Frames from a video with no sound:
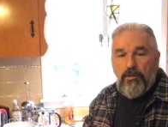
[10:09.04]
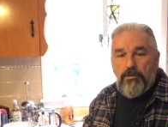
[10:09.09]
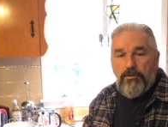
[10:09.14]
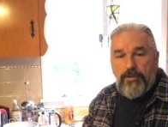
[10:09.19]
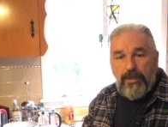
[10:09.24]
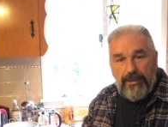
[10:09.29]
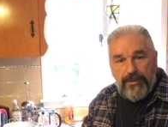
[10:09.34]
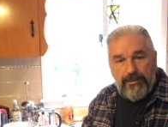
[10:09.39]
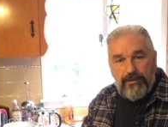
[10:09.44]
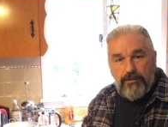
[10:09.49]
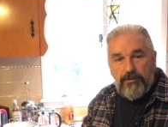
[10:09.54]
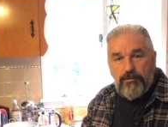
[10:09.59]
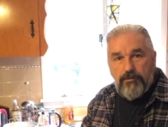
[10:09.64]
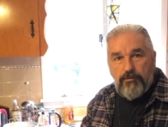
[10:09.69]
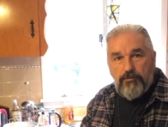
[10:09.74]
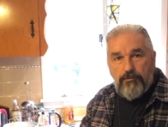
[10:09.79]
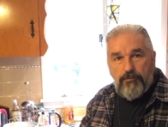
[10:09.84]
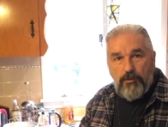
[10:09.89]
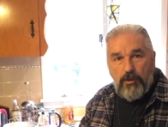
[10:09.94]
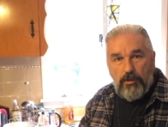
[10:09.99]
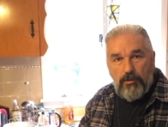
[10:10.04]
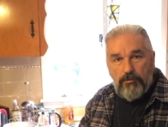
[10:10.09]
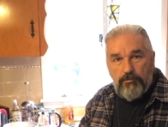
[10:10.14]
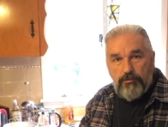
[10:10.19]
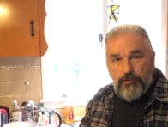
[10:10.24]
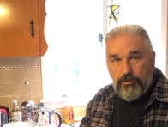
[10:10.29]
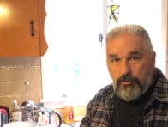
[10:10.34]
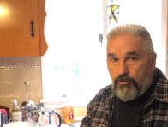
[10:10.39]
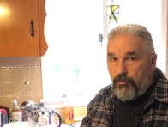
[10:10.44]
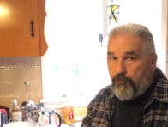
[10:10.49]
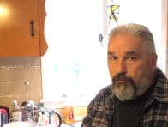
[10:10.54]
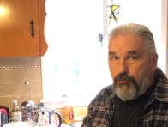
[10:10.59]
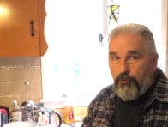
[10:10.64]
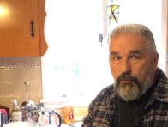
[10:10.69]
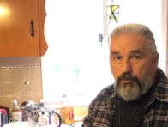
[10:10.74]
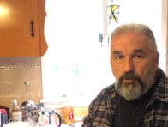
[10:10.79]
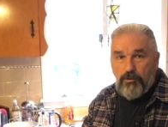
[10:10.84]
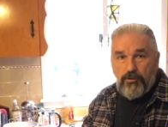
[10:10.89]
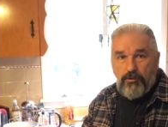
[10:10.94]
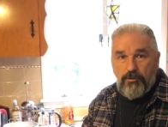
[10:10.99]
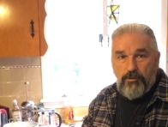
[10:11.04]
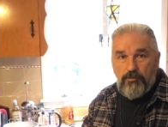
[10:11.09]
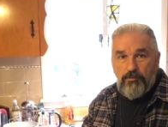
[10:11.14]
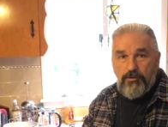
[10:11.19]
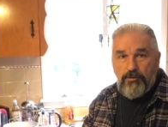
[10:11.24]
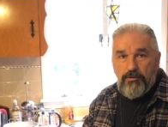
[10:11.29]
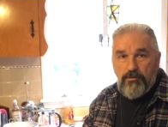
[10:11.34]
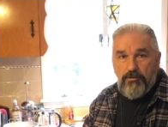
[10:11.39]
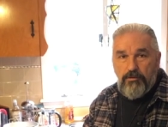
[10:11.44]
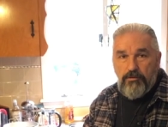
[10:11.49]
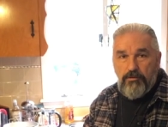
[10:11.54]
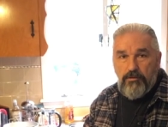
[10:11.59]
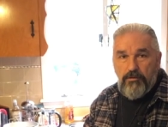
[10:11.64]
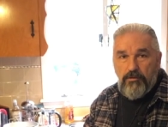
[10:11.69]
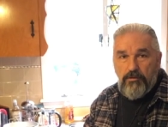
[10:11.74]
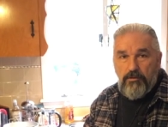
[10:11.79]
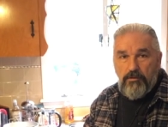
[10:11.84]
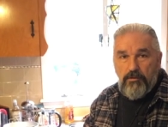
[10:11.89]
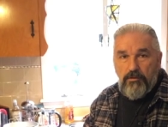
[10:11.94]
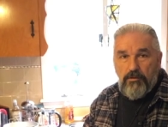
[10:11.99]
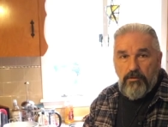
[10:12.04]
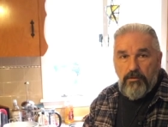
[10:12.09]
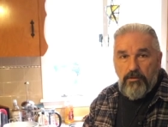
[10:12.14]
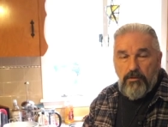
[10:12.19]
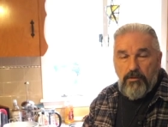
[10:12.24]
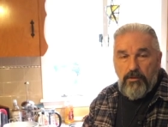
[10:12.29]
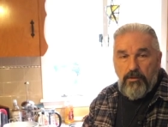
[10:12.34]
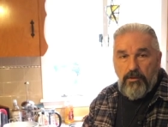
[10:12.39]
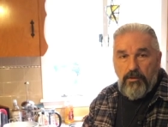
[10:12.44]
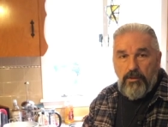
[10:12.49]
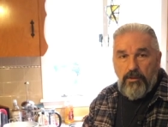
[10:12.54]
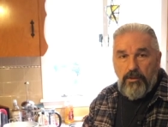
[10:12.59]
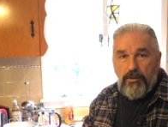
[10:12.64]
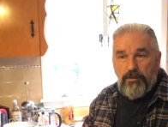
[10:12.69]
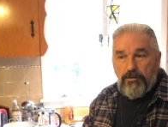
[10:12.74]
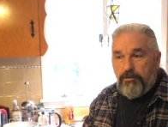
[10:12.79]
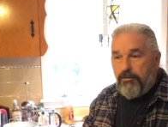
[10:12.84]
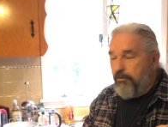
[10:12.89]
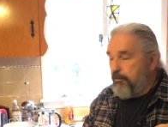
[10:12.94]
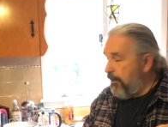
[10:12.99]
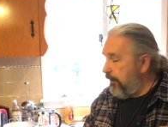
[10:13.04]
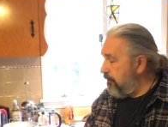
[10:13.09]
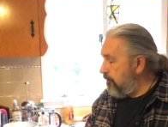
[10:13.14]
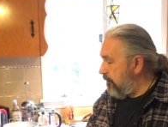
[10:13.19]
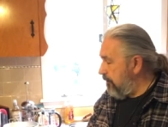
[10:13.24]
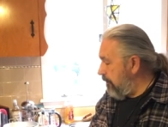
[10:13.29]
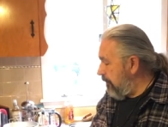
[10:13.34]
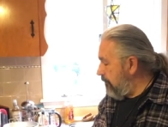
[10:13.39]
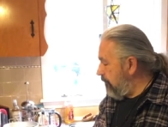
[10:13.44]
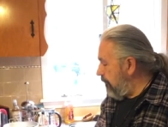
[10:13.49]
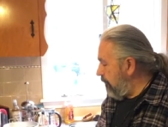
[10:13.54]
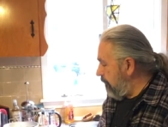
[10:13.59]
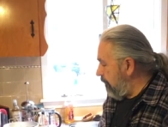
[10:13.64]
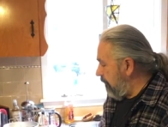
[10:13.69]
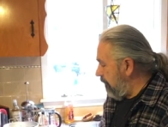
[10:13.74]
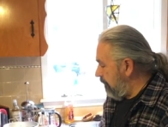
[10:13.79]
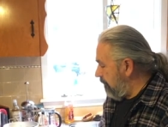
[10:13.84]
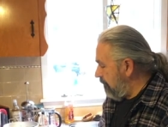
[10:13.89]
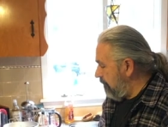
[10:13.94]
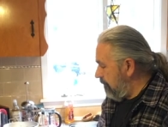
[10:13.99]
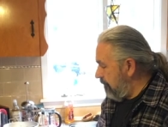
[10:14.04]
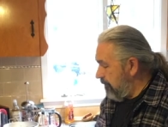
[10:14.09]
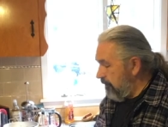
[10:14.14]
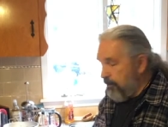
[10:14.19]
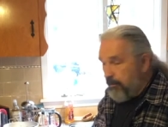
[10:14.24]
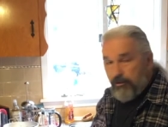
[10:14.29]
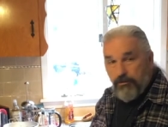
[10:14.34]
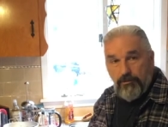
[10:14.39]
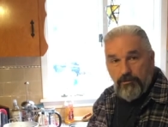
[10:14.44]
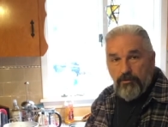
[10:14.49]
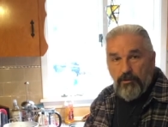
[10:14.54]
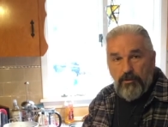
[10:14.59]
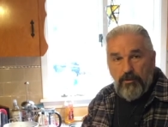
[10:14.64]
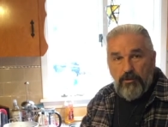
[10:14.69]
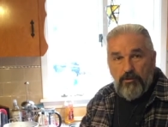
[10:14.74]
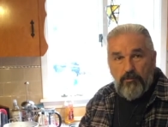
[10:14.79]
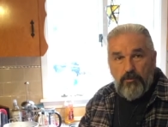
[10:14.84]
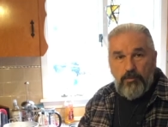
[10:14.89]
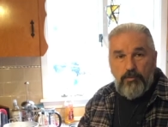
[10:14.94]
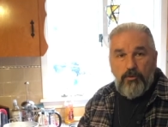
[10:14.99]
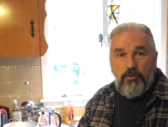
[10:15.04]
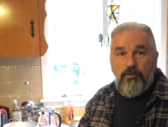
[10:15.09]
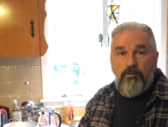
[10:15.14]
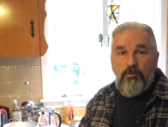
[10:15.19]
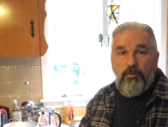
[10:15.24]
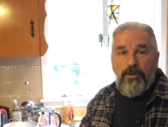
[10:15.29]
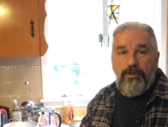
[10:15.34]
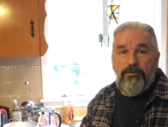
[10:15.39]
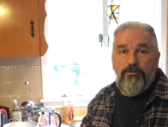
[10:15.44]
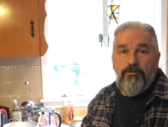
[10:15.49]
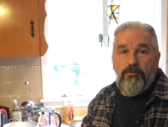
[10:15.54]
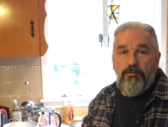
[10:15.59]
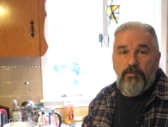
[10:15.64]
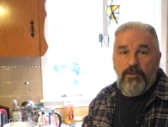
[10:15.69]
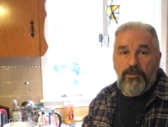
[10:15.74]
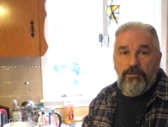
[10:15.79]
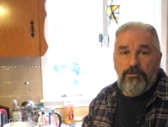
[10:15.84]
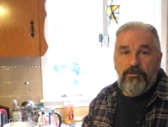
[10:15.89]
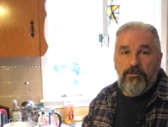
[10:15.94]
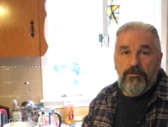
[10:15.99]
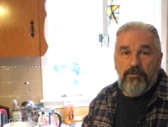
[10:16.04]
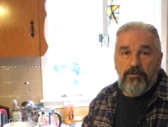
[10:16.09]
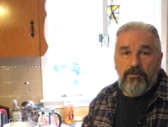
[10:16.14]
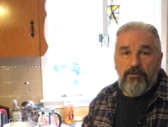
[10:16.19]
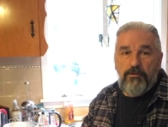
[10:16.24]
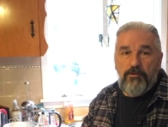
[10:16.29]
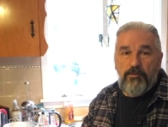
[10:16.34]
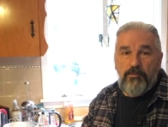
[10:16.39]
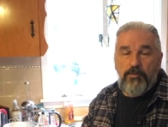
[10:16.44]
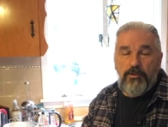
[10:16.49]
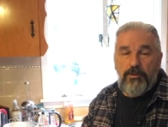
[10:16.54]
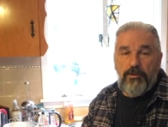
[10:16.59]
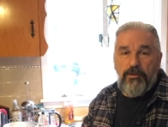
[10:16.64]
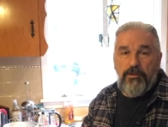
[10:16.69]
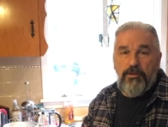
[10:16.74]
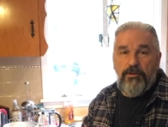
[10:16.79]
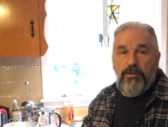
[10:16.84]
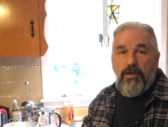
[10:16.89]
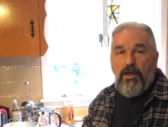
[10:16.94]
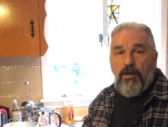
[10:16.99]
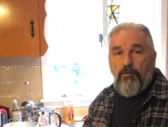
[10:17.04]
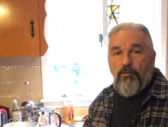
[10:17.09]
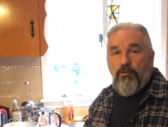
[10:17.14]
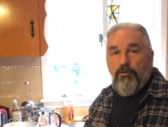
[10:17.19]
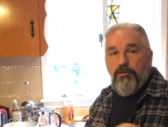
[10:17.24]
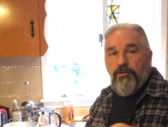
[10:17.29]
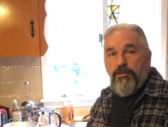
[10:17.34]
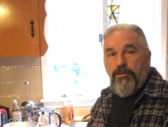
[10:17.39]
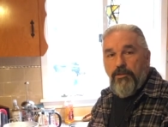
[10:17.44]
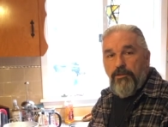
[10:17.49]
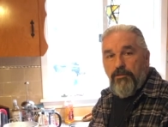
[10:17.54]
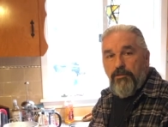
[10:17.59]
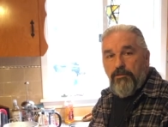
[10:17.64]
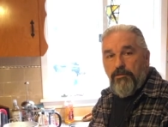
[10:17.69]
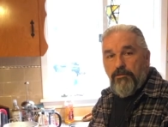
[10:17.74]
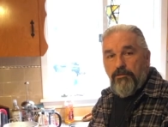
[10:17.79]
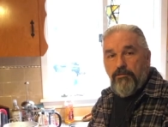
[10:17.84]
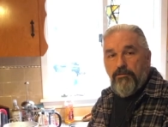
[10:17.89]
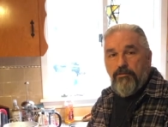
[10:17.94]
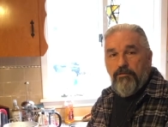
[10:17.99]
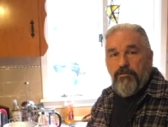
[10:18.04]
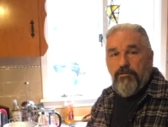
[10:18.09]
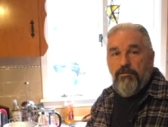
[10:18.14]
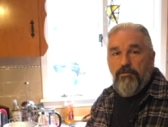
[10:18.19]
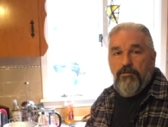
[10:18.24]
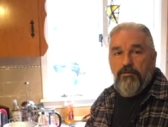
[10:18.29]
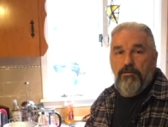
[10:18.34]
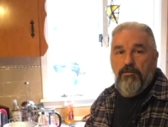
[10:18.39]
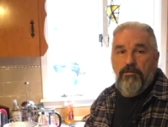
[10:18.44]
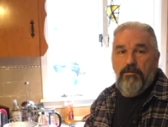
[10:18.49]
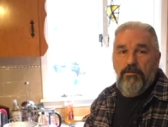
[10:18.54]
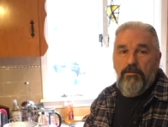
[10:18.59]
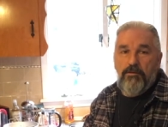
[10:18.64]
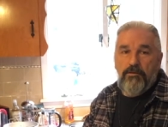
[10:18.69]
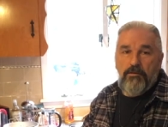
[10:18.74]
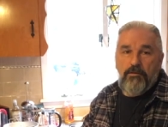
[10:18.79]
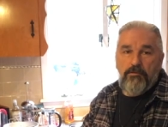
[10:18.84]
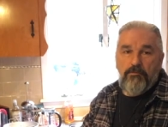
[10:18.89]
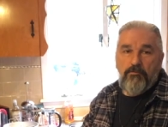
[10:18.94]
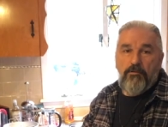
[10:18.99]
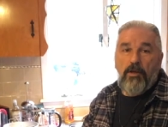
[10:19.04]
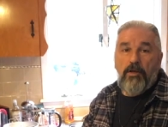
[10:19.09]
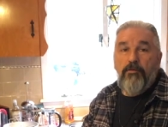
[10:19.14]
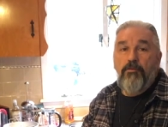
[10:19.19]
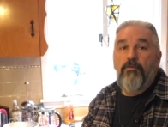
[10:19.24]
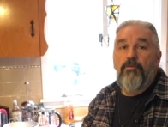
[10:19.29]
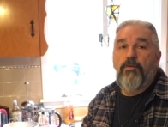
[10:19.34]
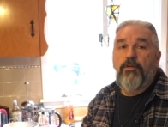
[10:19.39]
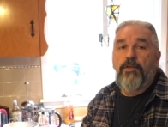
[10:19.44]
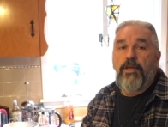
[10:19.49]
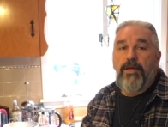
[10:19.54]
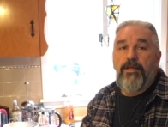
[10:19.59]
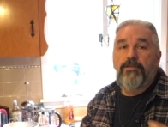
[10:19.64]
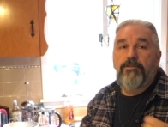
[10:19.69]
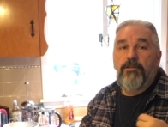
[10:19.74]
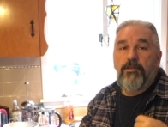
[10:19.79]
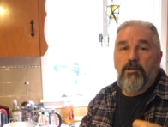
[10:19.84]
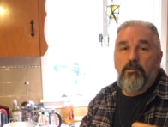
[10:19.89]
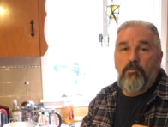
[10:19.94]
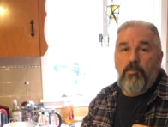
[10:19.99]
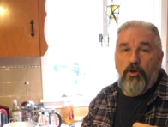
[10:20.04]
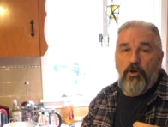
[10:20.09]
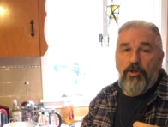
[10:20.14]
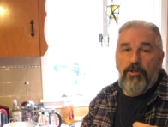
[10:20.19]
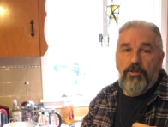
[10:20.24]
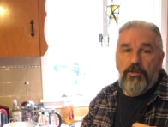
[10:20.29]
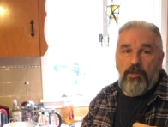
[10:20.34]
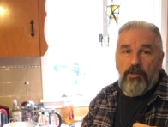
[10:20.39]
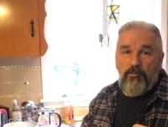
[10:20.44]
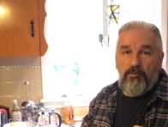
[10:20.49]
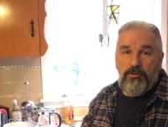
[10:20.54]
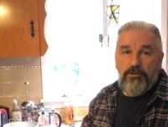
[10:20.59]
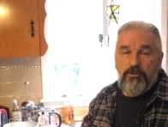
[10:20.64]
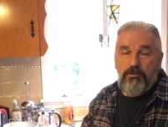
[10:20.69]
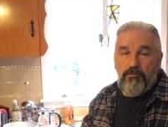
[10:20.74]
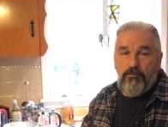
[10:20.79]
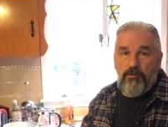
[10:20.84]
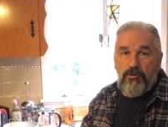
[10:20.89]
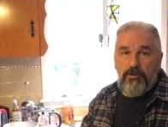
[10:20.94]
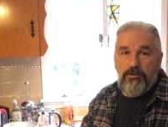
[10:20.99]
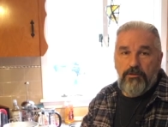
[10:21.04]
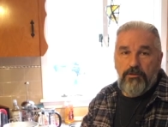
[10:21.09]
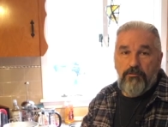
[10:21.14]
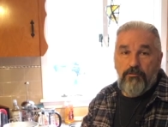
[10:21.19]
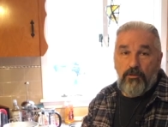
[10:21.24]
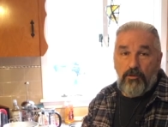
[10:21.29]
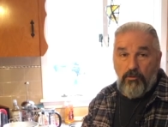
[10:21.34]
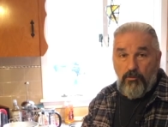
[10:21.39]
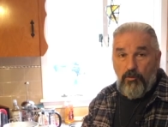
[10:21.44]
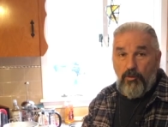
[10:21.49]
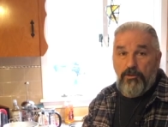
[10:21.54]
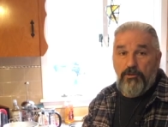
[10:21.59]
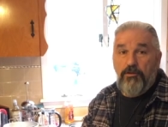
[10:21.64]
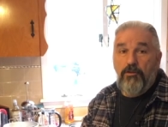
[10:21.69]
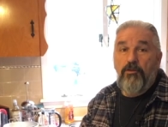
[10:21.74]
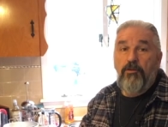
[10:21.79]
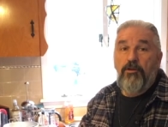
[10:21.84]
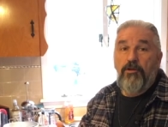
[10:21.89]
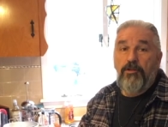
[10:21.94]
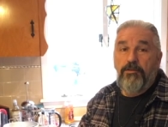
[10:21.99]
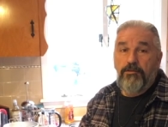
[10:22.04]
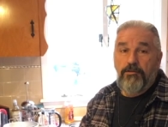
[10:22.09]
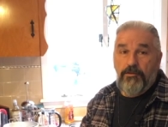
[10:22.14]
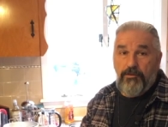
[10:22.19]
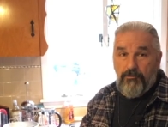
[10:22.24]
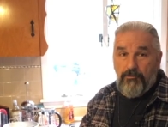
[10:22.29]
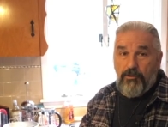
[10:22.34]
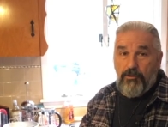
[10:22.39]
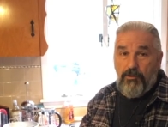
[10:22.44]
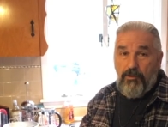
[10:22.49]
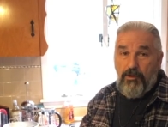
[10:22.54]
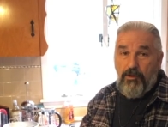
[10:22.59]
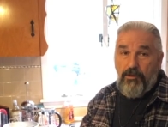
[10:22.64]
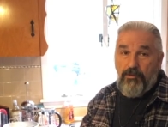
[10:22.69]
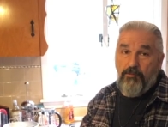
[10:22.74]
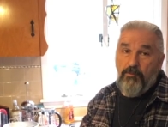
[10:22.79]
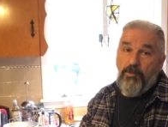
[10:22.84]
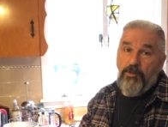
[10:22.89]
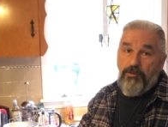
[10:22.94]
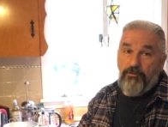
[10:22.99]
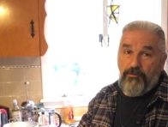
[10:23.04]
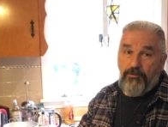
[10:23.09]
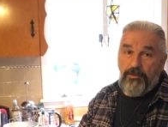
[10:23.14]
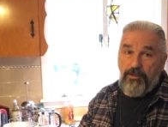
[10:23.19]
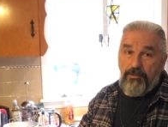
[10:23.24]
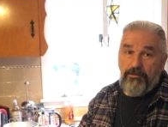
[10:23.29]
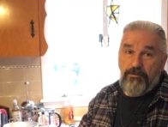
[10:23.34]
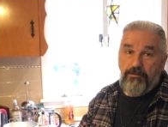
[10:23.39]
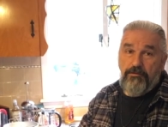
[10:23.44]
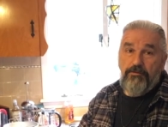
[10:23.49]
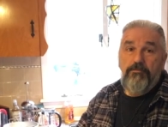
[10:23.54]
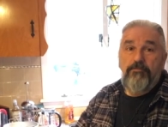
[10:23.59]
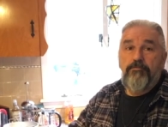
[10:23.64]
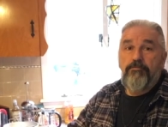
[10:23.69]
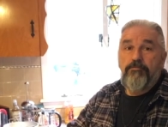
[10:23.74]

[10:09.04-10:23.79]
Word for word: taking a, just a few herbs, and that's another thing, is we put way too much herb in our teas rather than ask our body how much it wants. If it wants a lot, give it a lot, but if it doesn't,